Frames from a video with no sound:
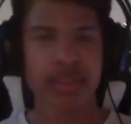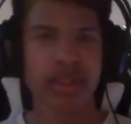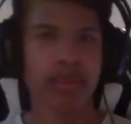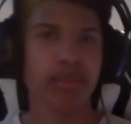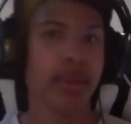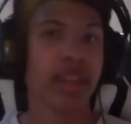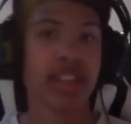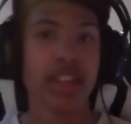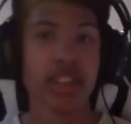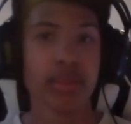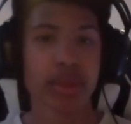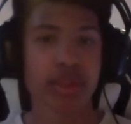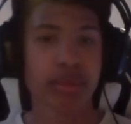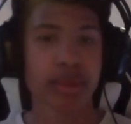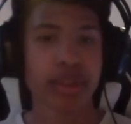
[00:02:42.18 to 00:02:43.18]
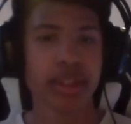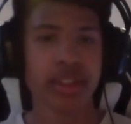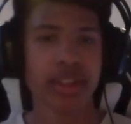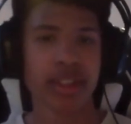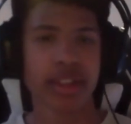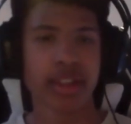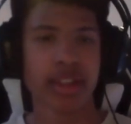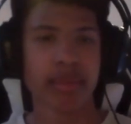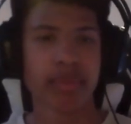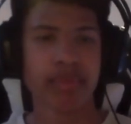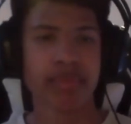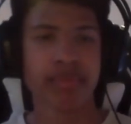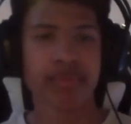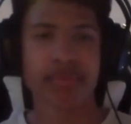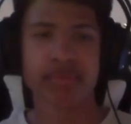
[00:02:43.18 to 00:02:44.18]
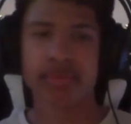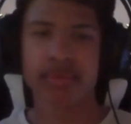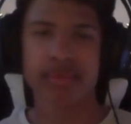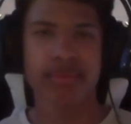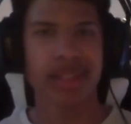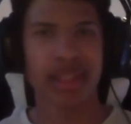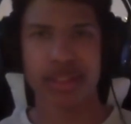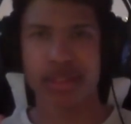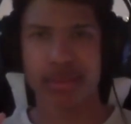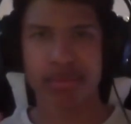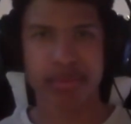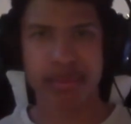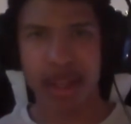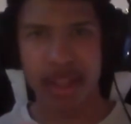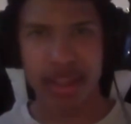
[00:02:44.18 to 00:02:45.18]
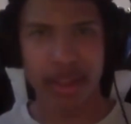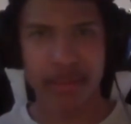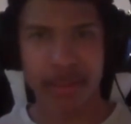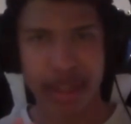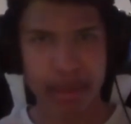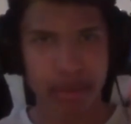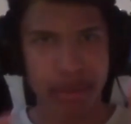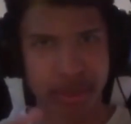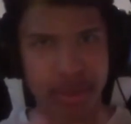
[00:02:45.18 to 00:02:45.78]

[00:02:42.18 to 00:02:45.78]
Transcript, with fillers: Making as much money as I can. That's kind of vague, but